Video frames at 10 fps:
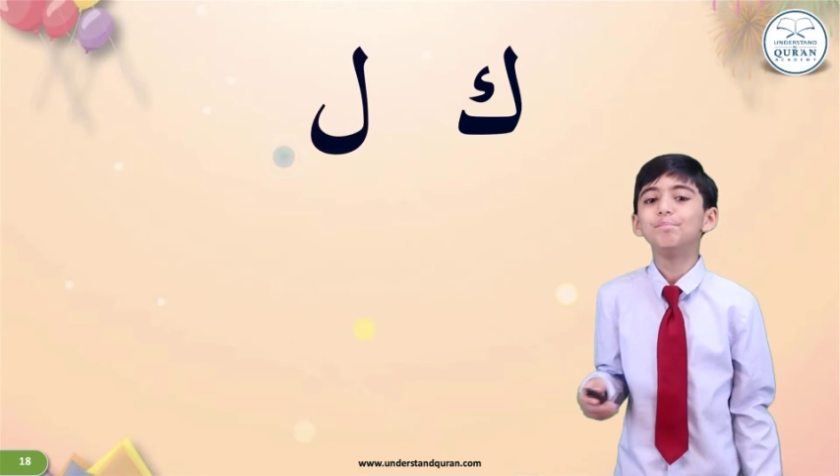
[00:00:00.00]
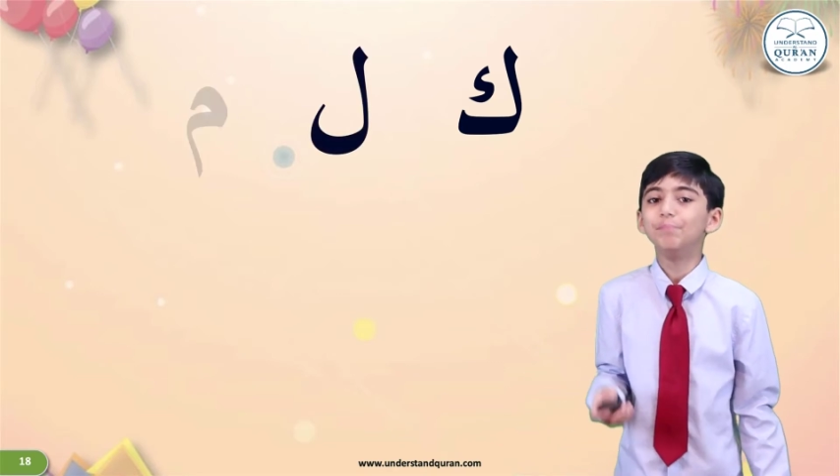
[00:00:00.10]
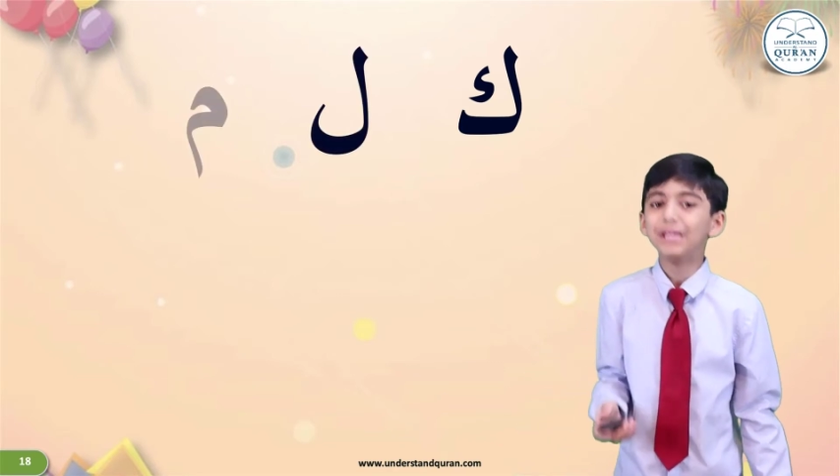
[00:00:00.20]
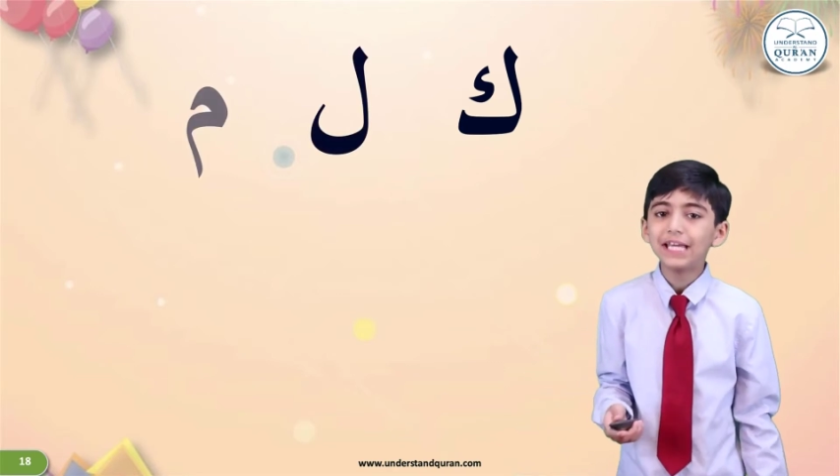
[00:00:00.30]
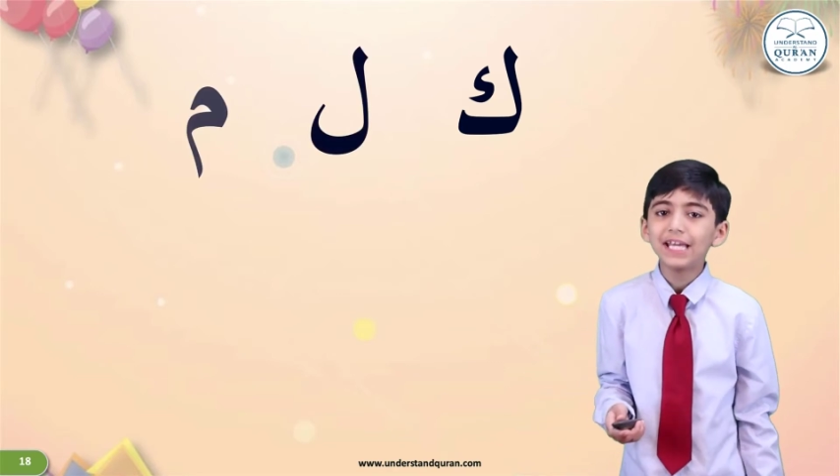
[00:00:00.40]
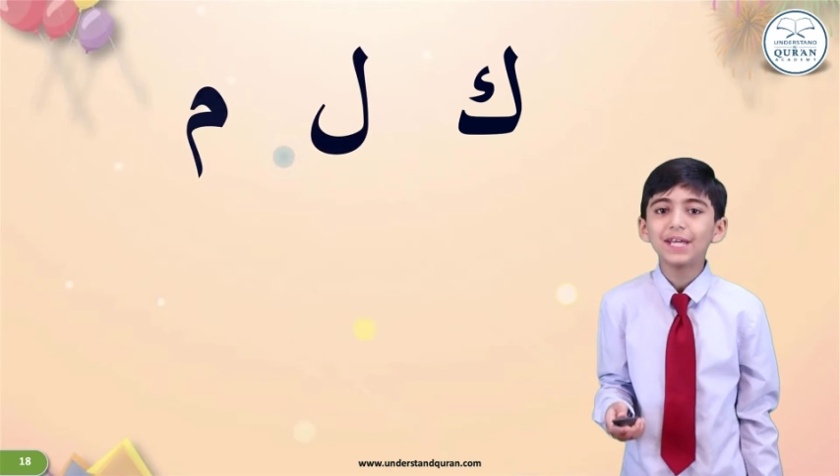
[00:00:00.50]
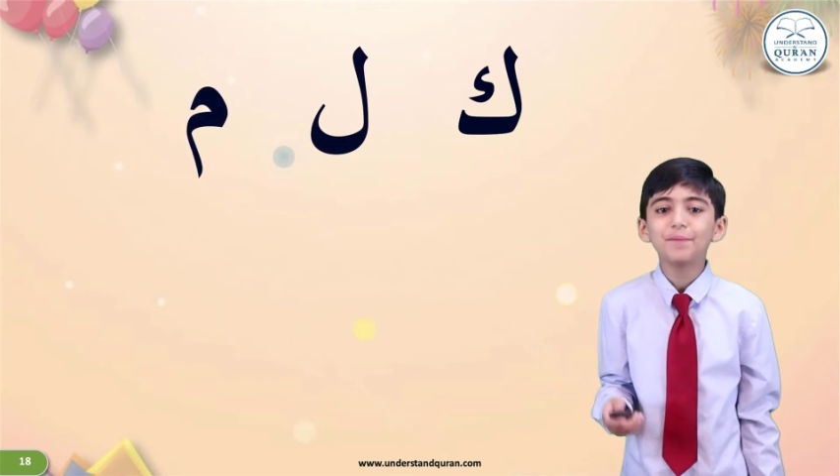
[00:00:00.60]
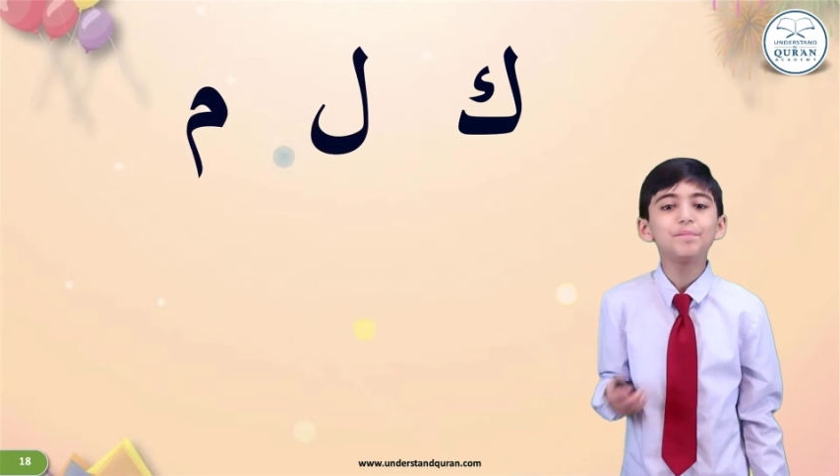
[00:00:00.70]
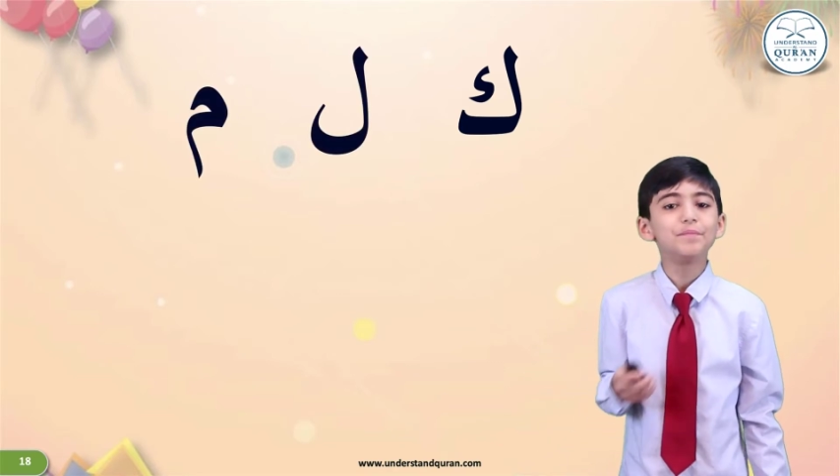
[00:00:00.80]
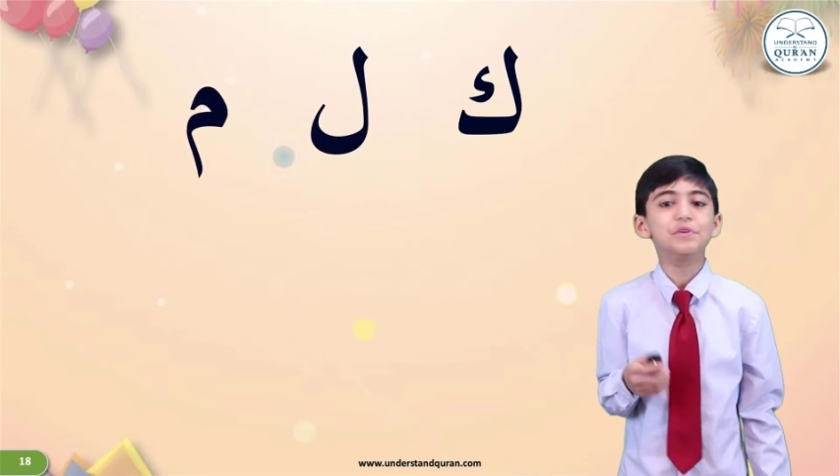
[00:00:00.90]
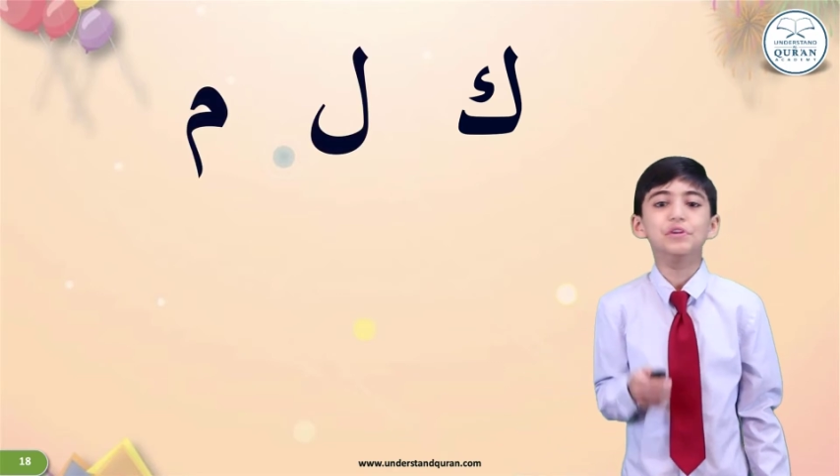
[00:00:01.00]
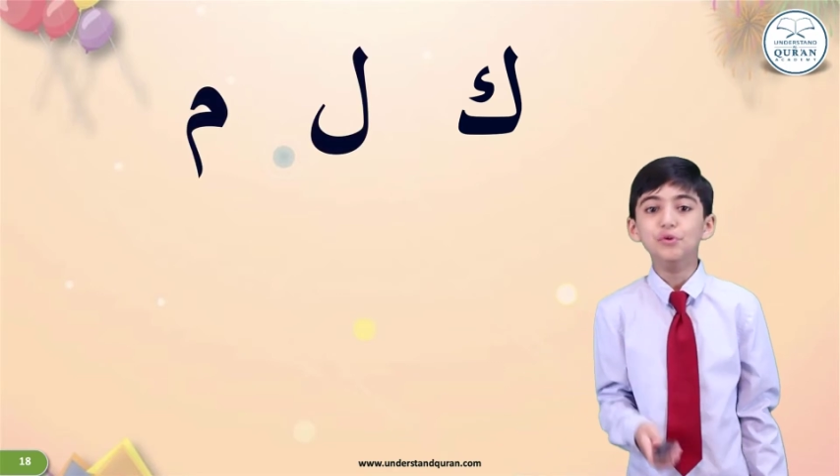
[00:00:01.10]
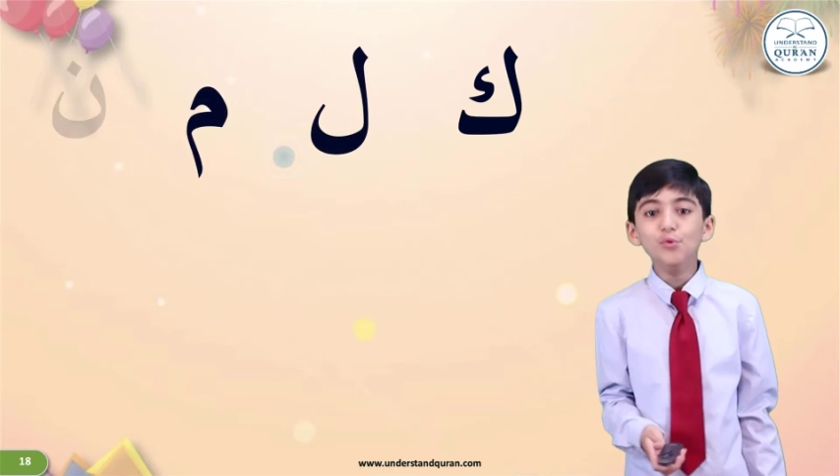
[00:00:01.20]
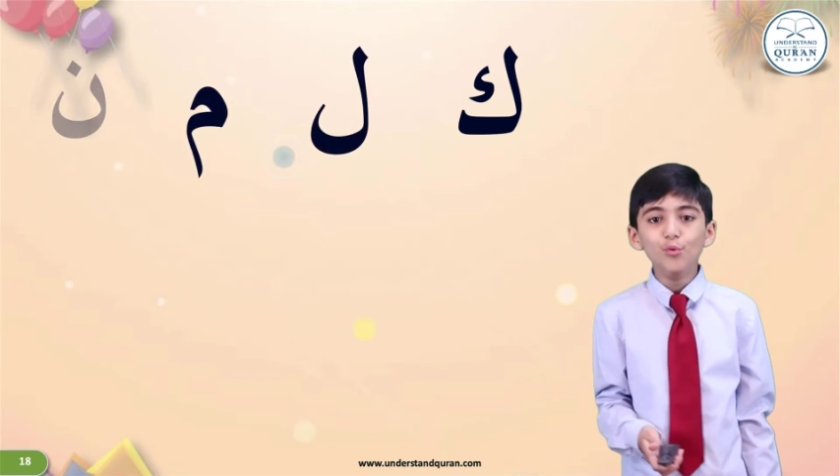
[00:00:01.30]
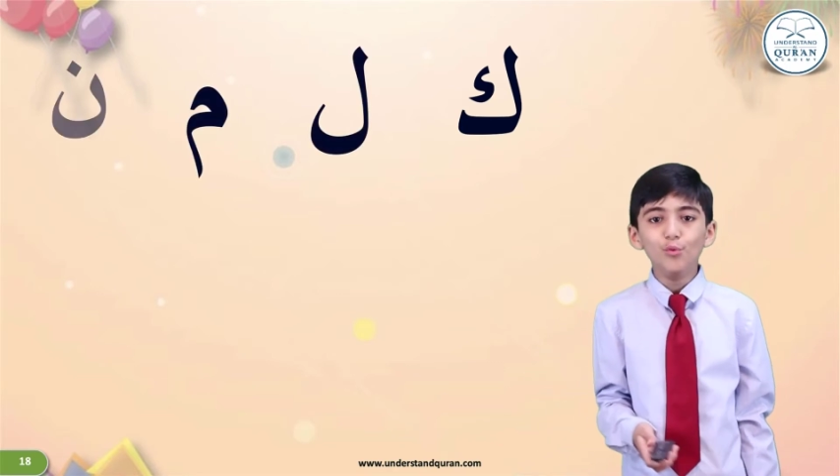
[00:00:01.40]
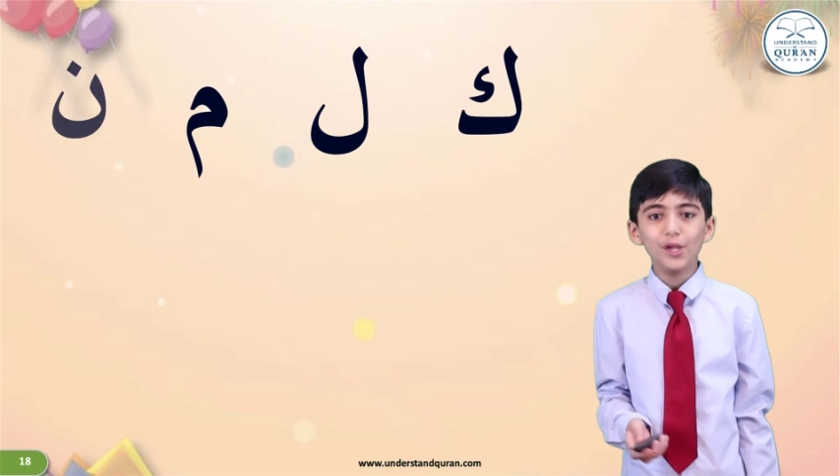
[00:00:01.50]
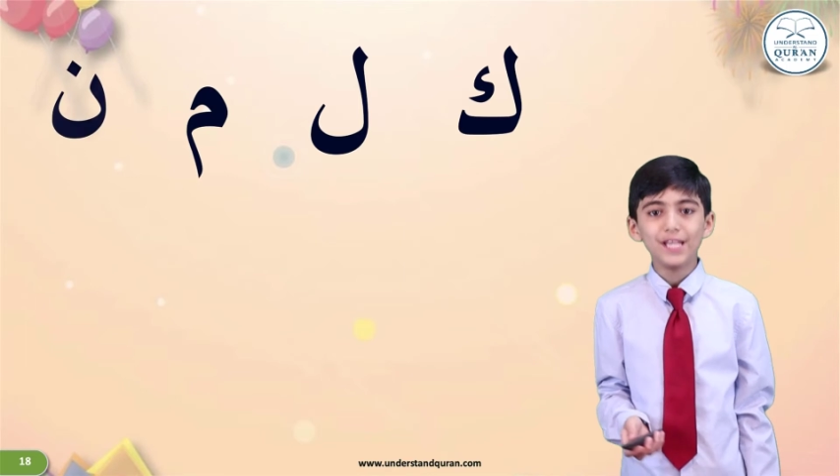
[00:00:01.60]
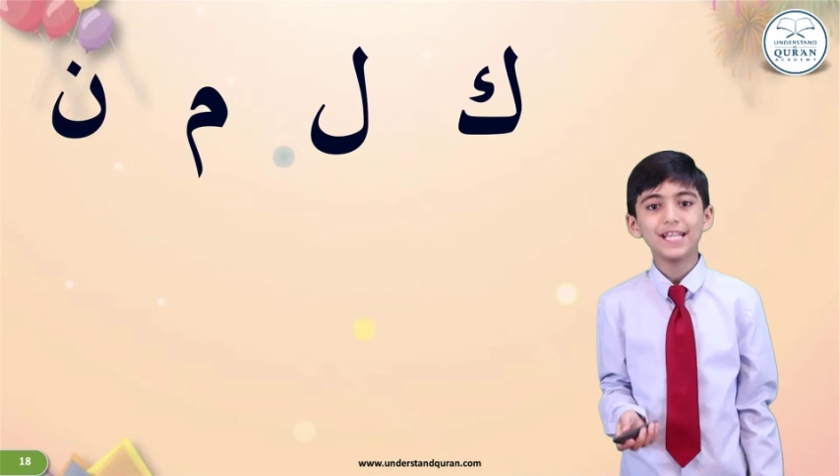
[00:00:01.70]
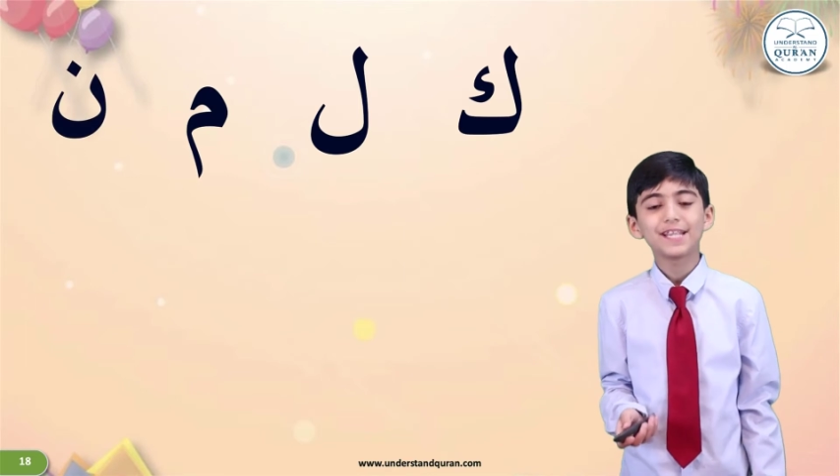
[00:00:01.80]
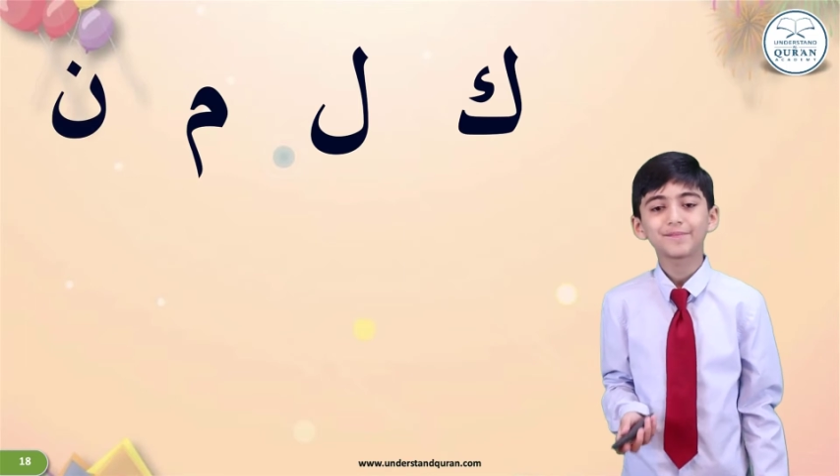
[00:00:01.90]
Mim,
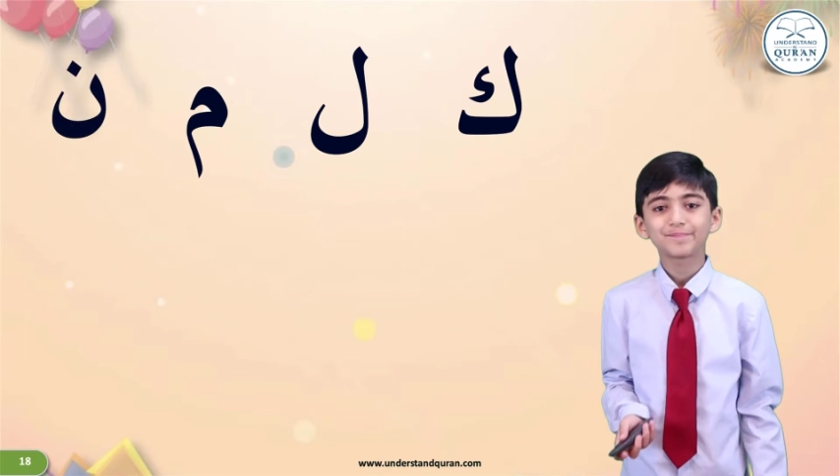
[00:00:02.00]
Noon.